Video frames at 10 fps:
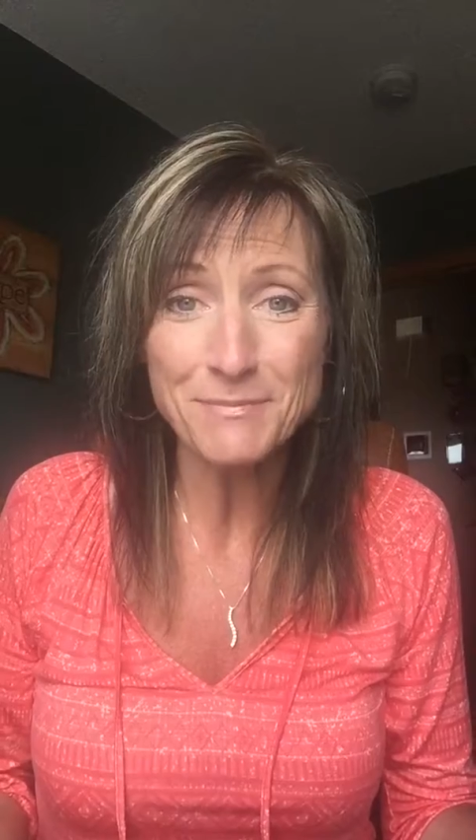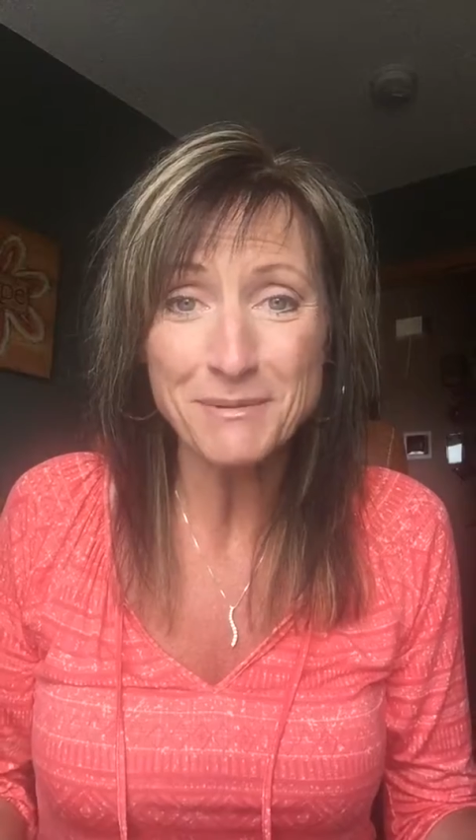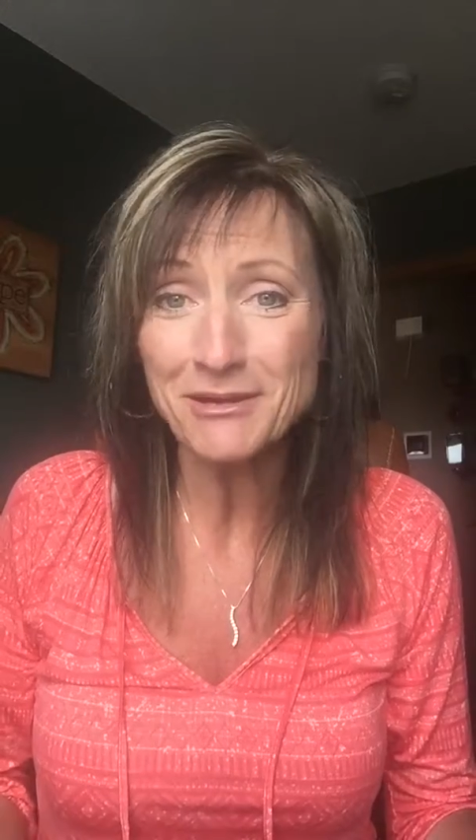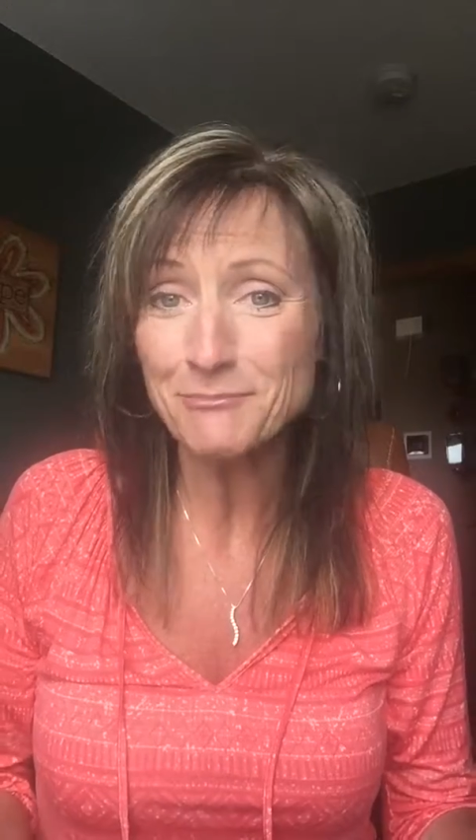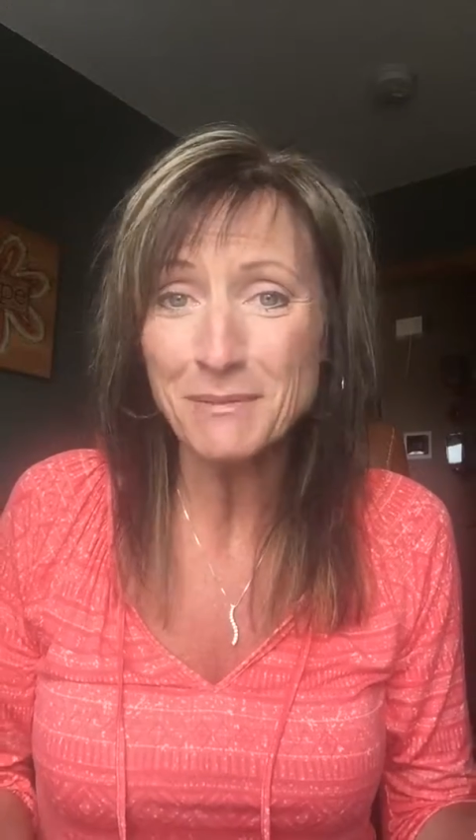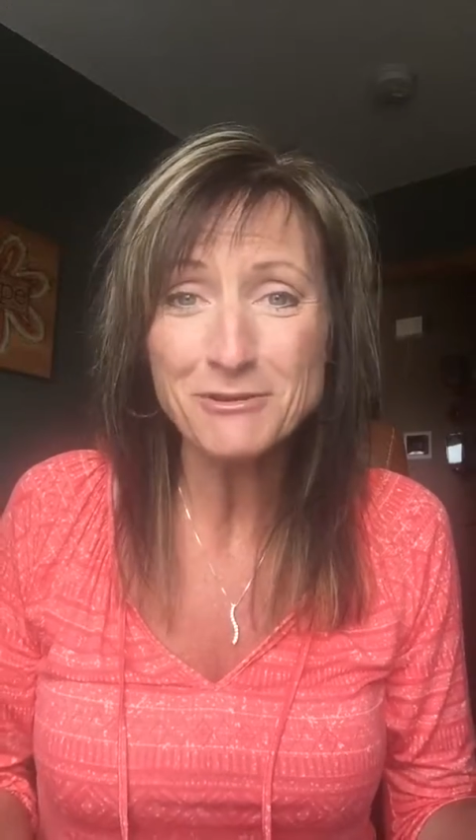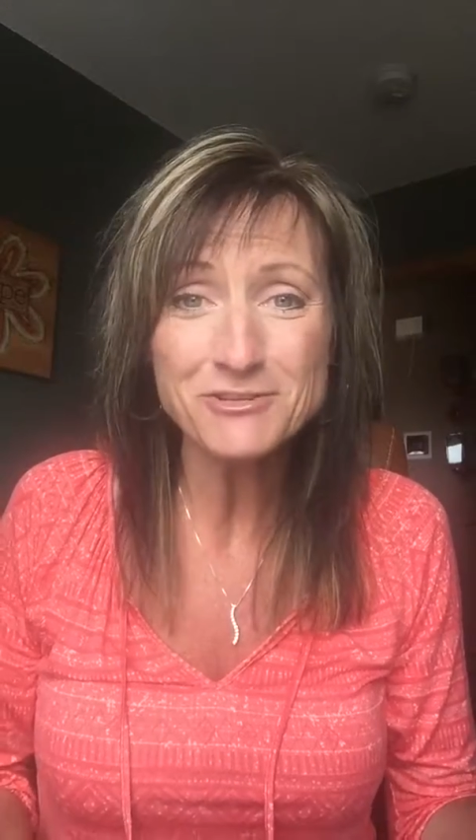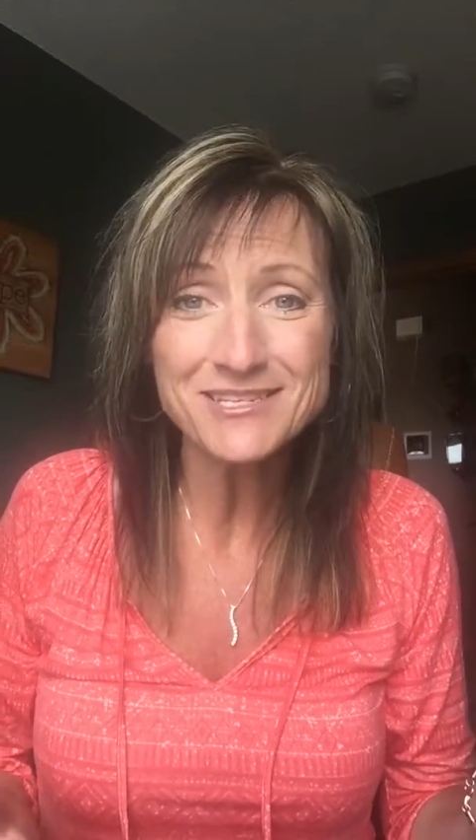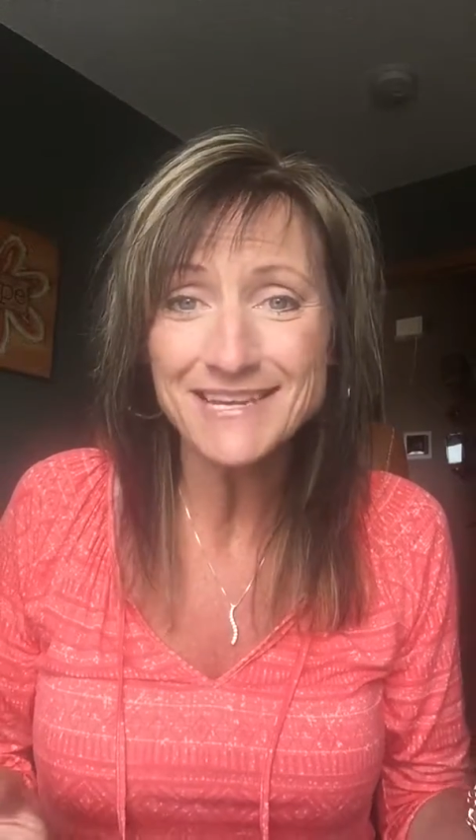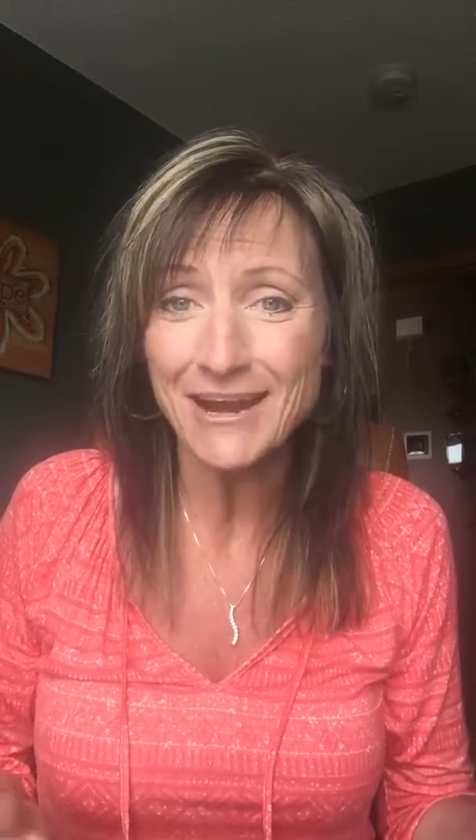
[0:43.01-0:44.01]
Maybe maybe you're
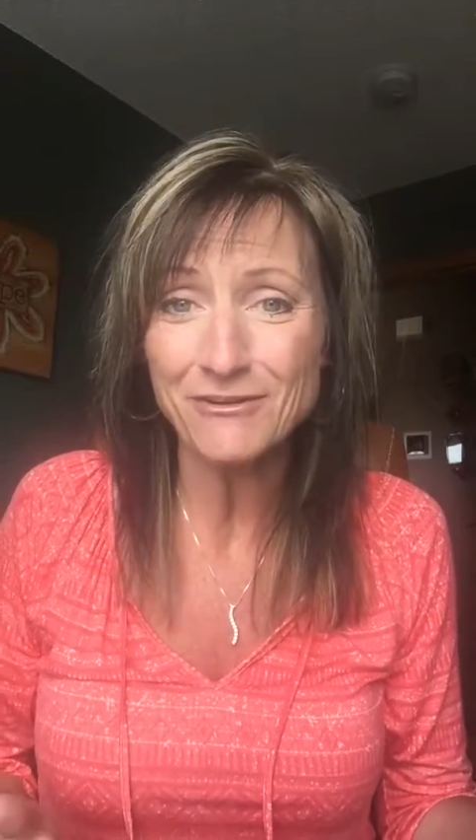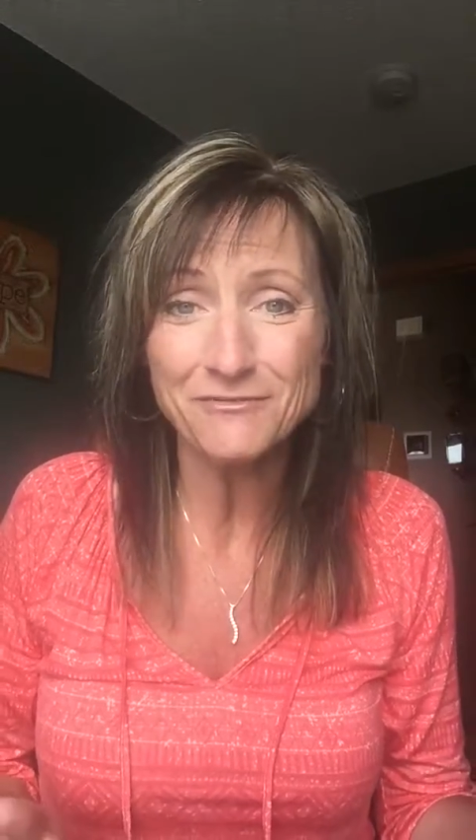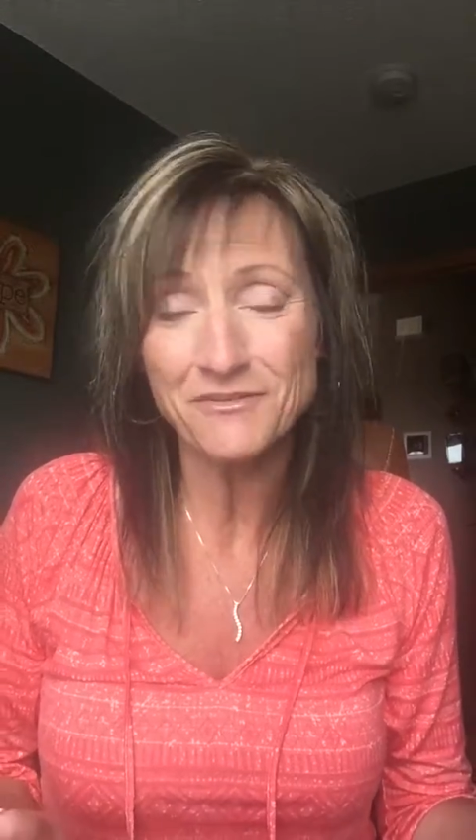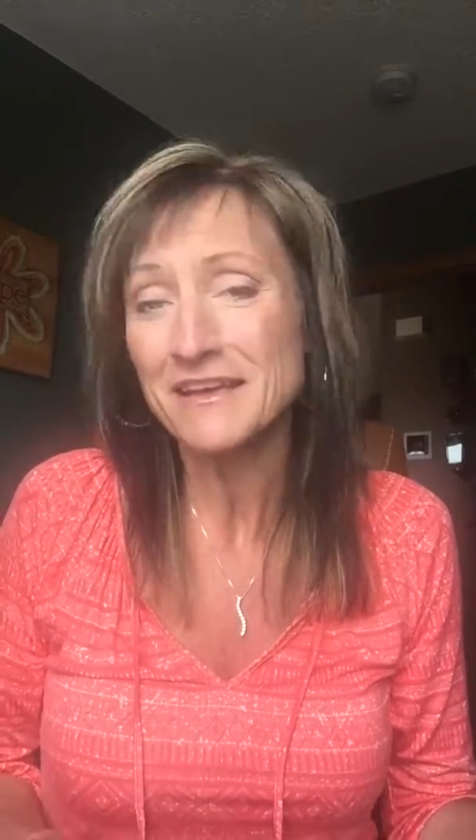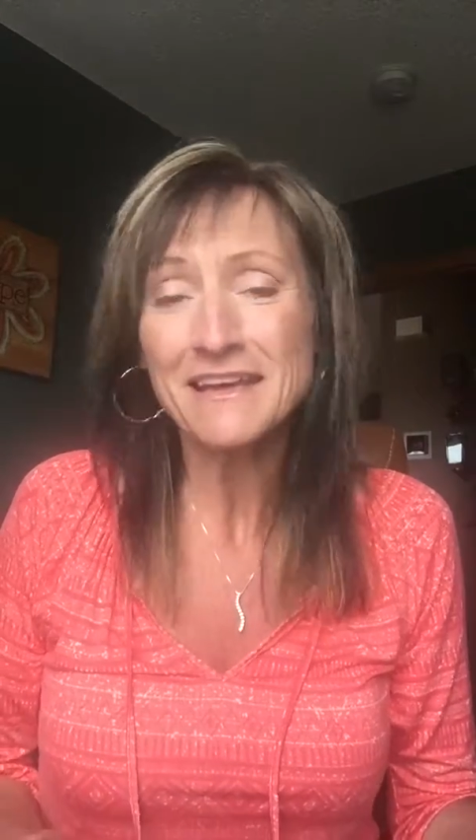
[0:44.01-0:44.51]
just tired of,